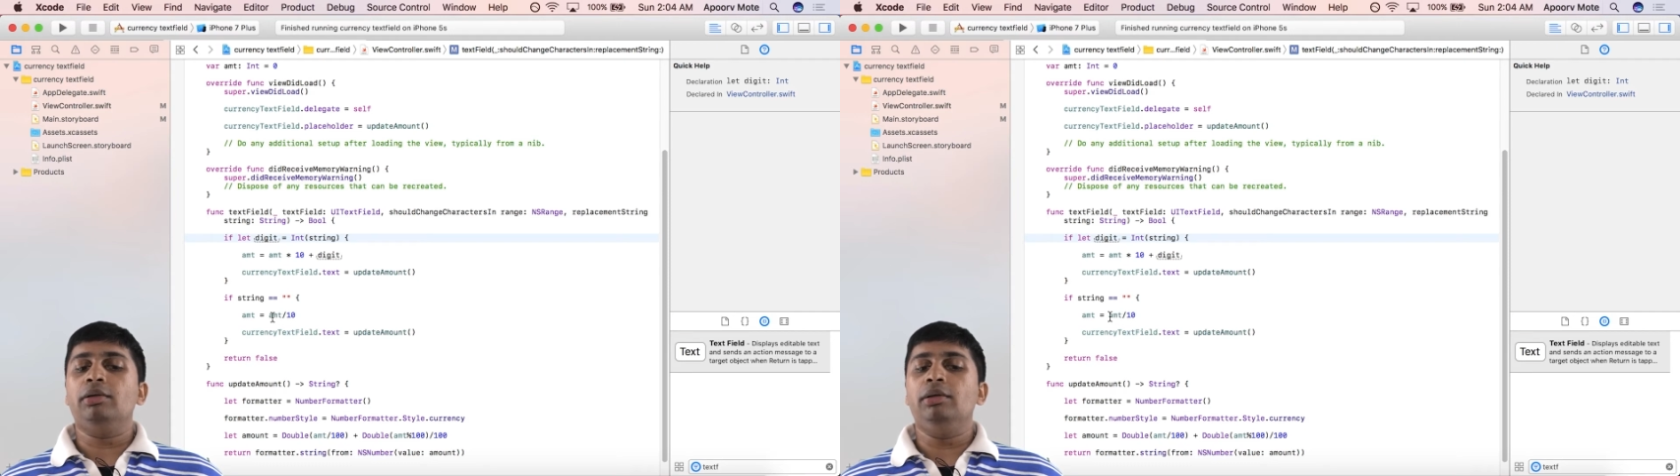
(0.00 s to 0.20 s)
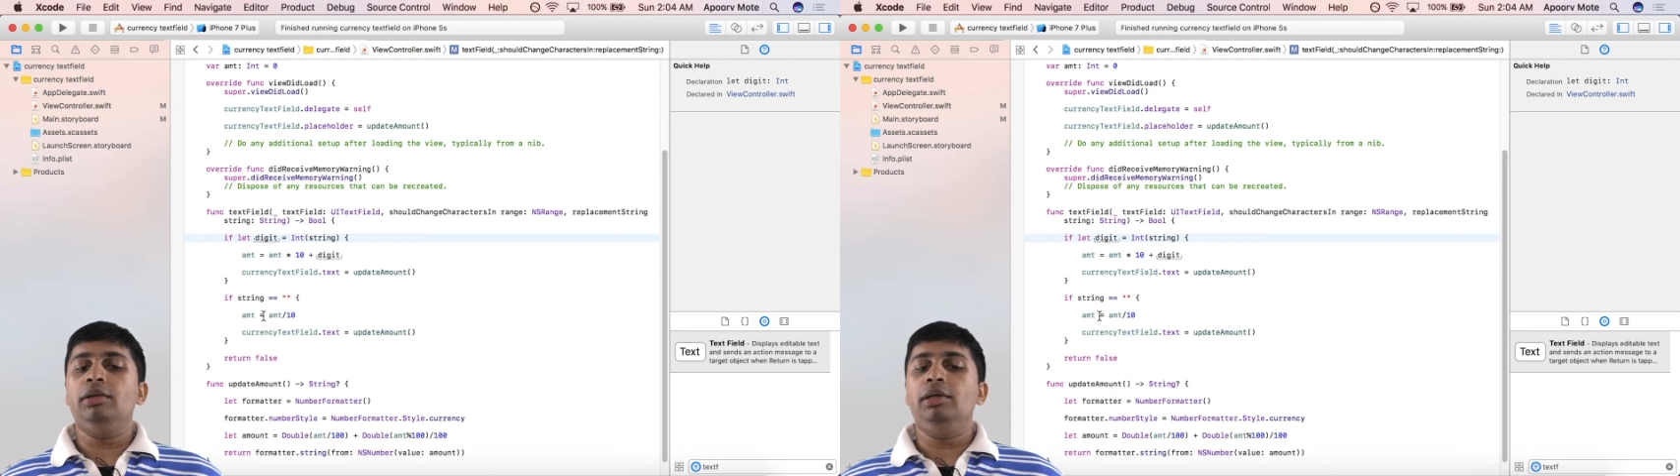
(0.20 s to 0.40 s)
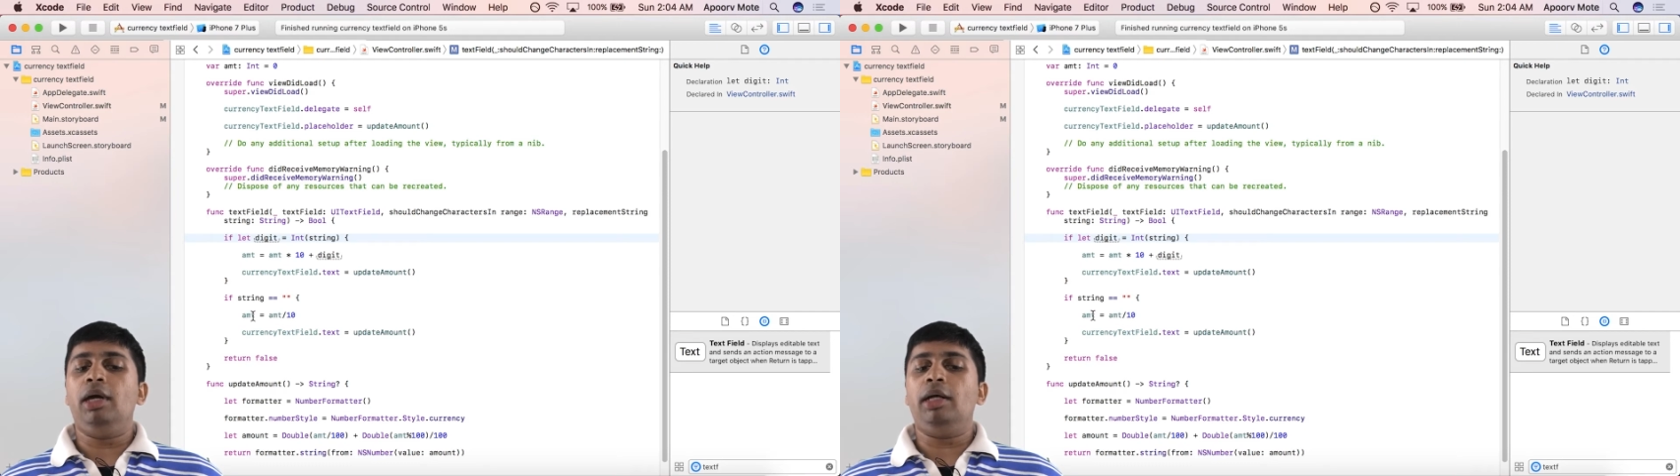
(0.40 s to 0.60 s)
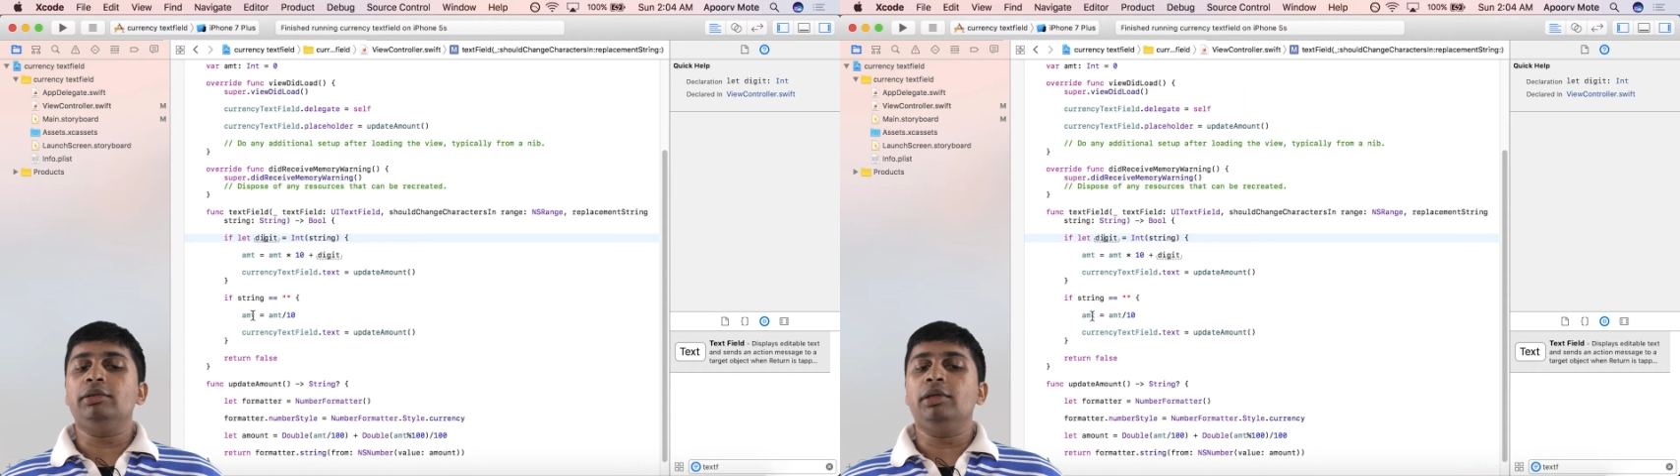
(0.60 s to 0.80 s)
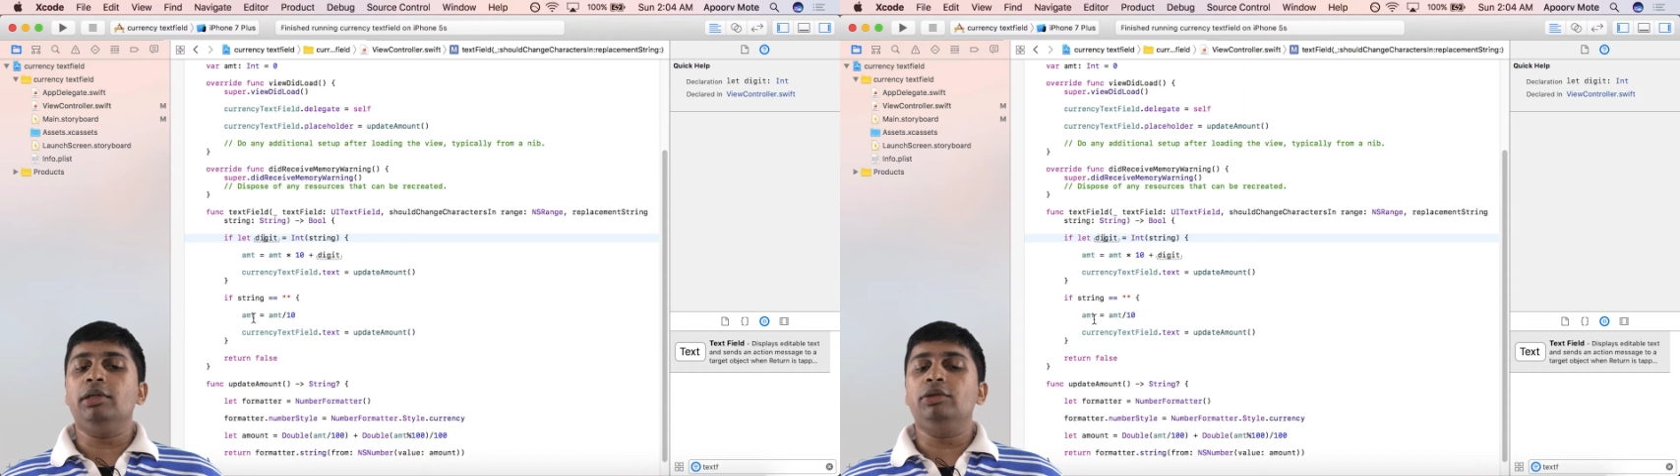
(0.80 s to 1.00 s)
The
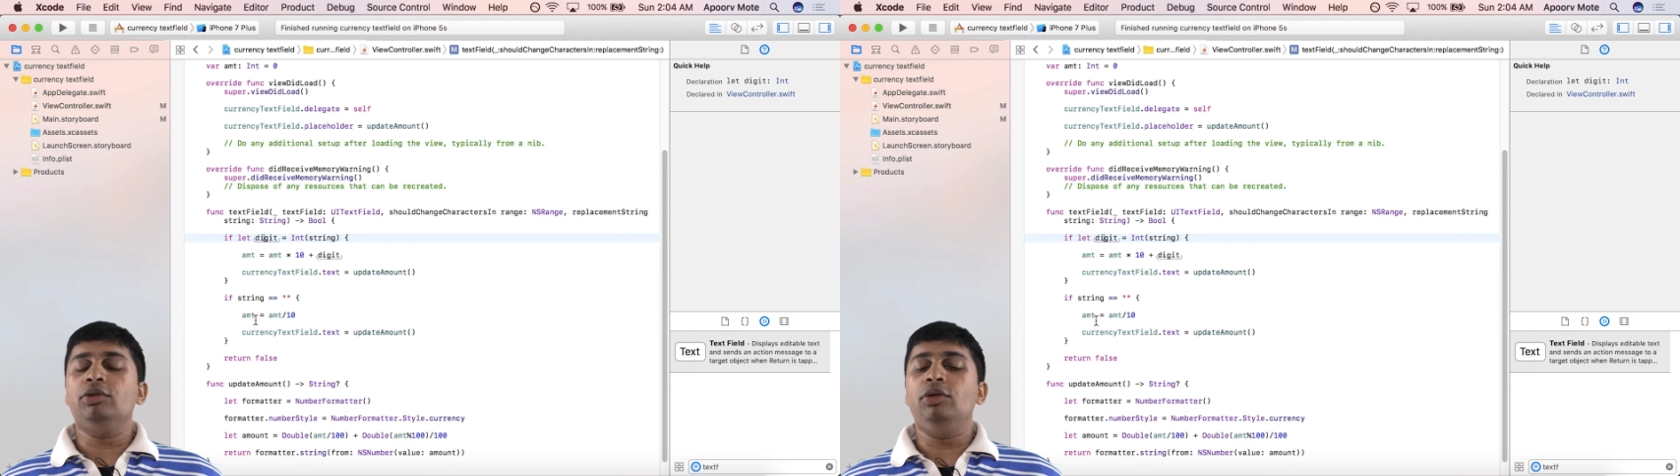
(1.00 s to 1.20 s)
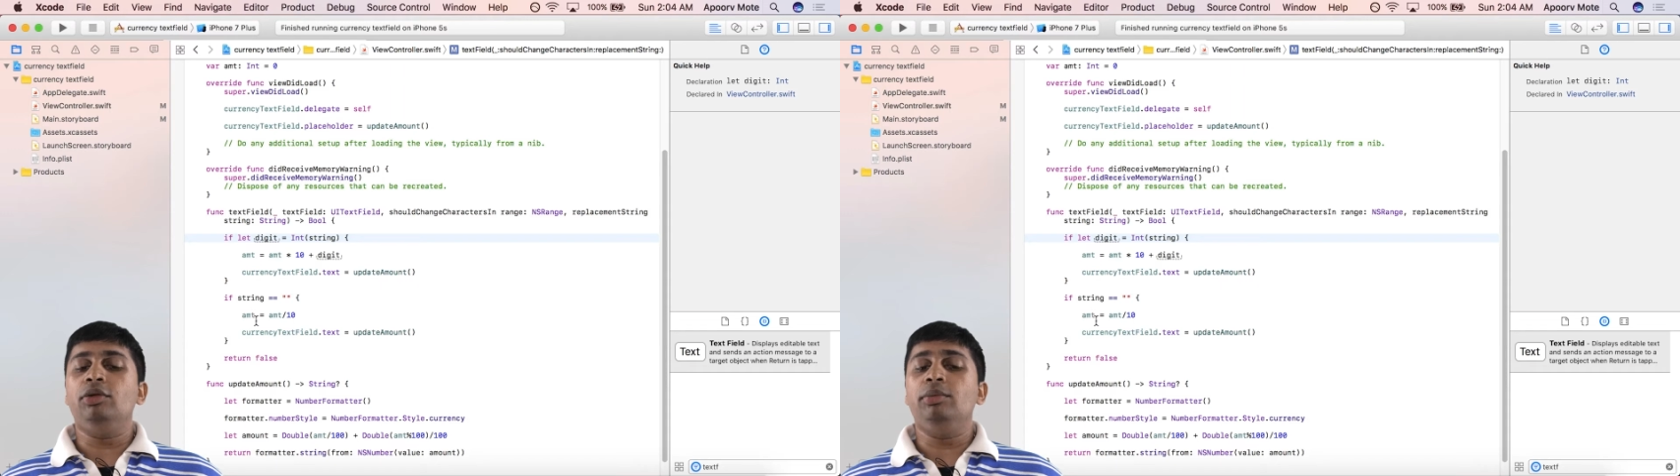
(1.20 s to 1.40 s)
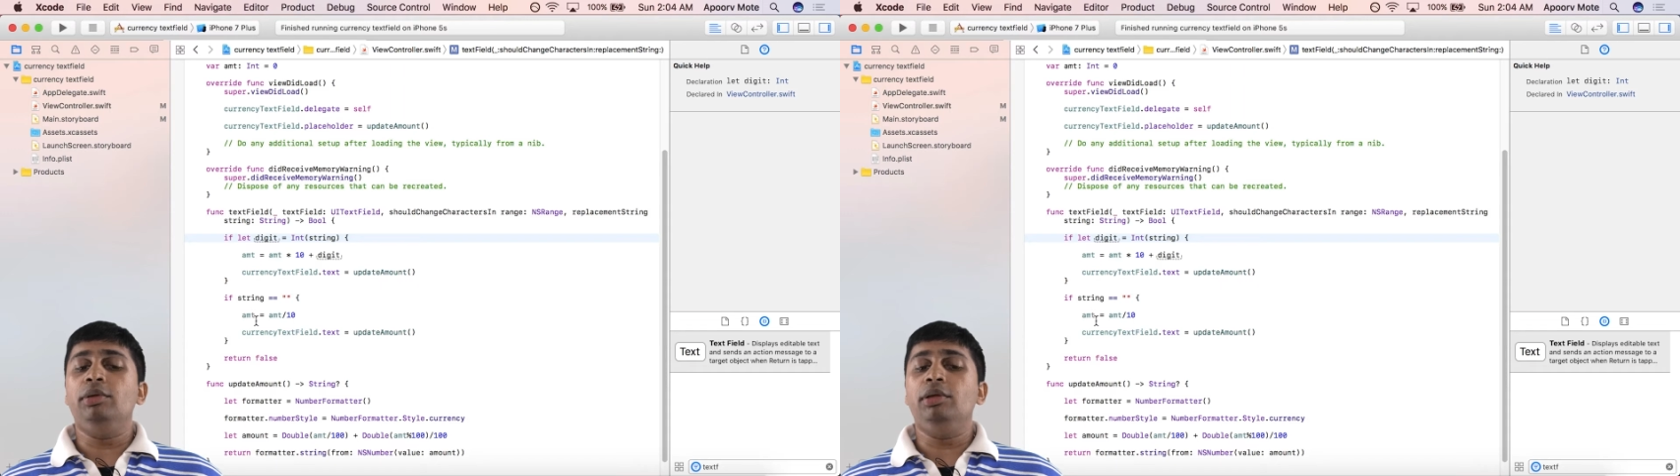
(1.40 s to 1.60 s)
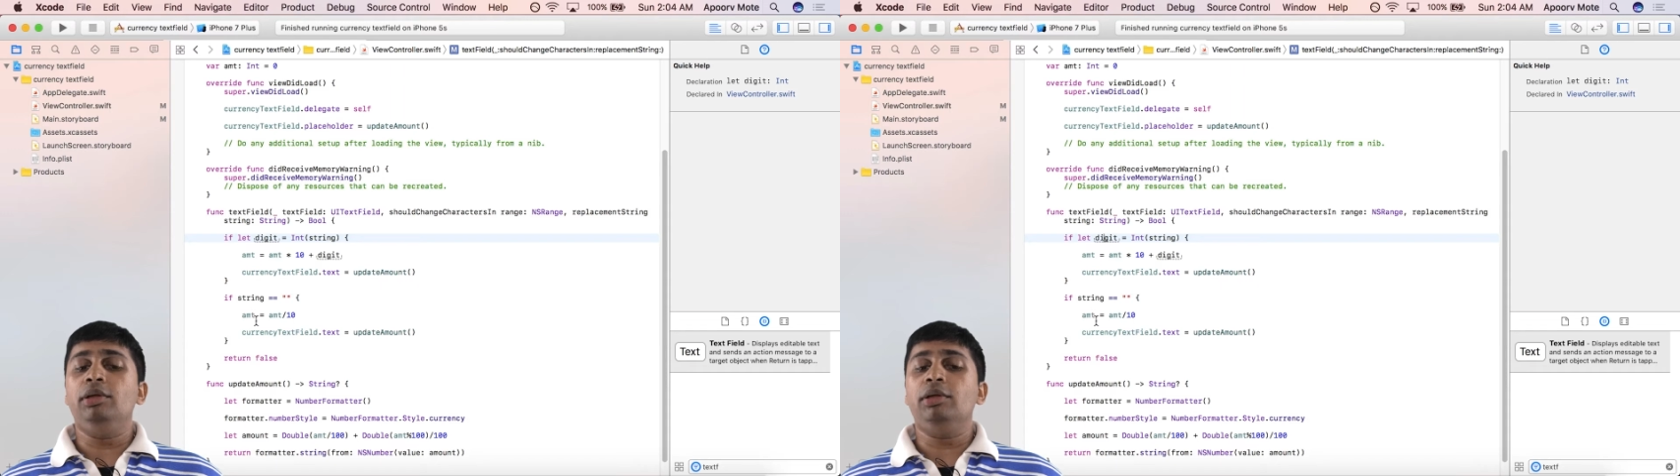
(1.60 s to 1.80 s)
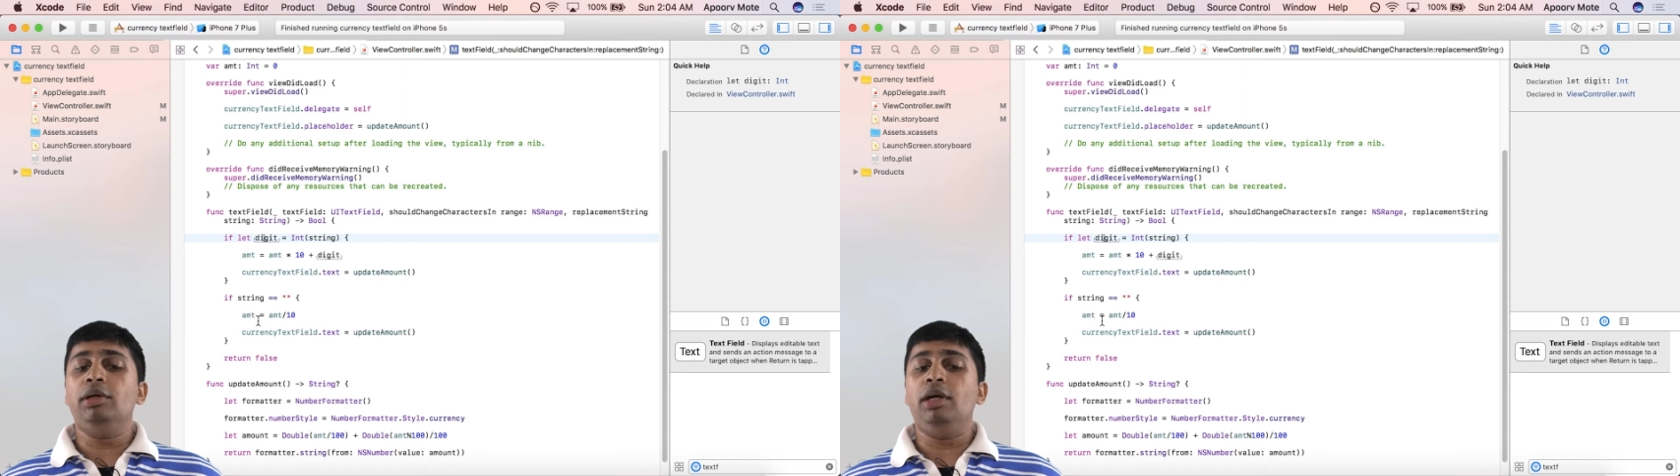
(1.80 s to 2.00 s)
answer is going to
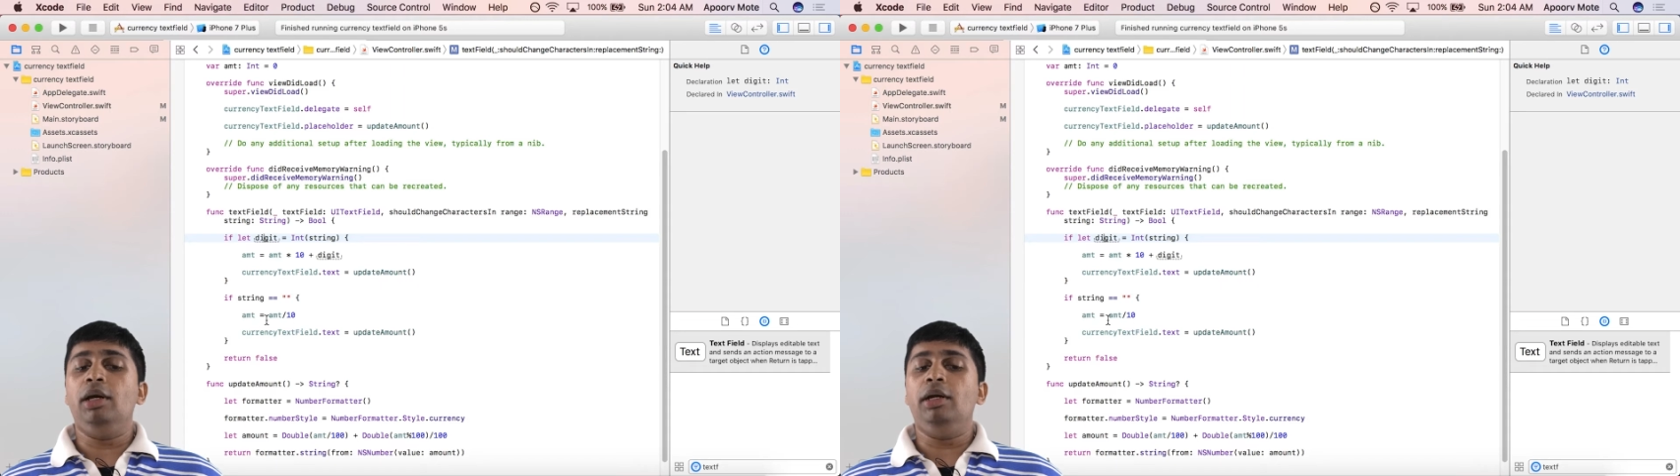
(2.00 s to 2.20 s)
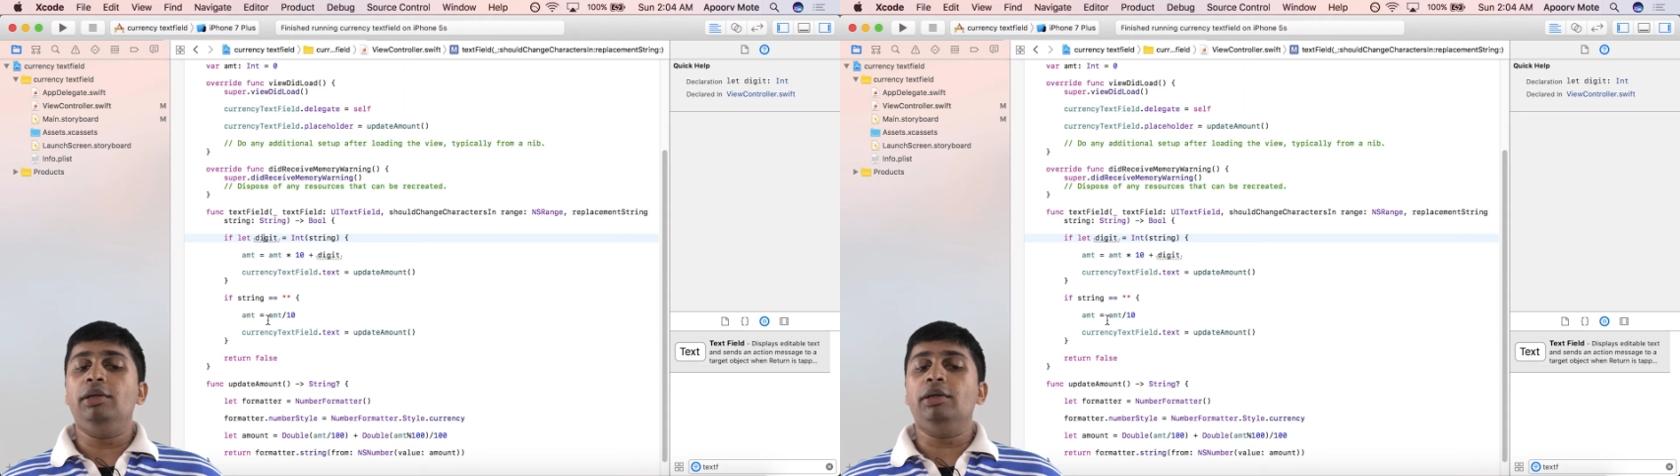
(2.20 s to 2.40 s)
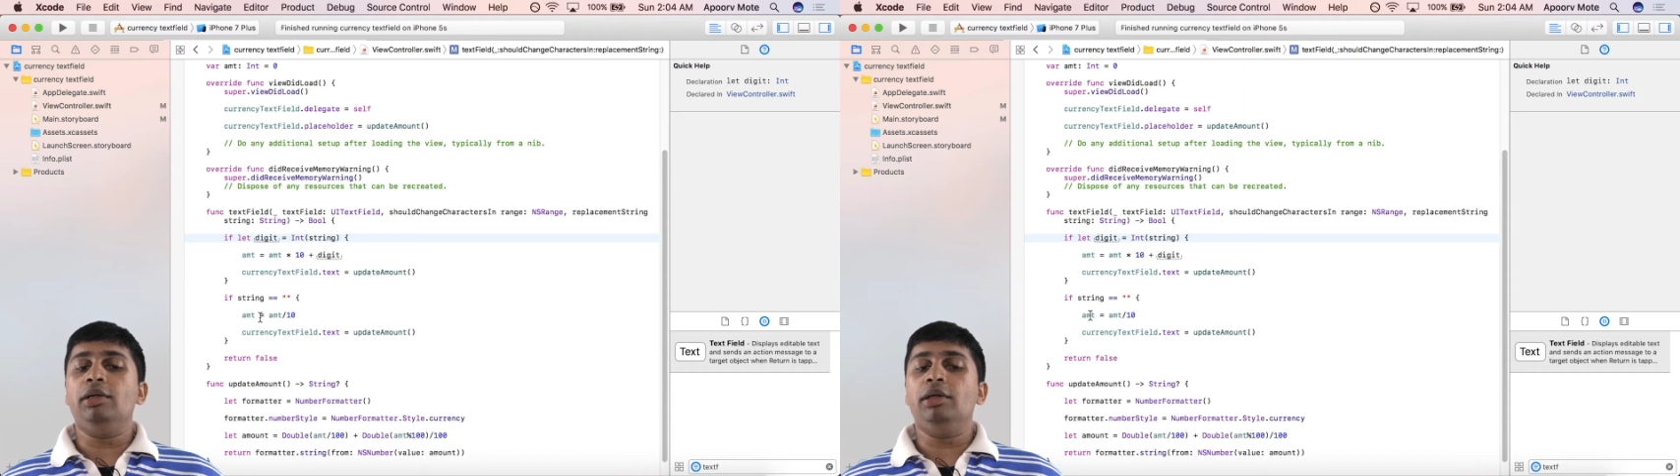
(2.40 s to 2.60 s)
be an integer,